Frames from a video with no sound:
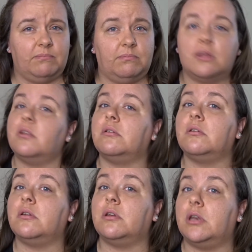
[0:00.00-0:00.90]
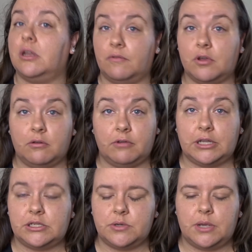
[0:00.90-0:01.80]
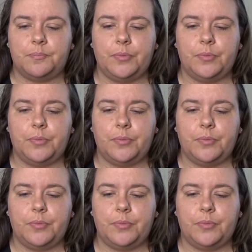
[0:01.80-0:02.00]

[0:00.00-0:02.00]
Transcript: but never got around to it.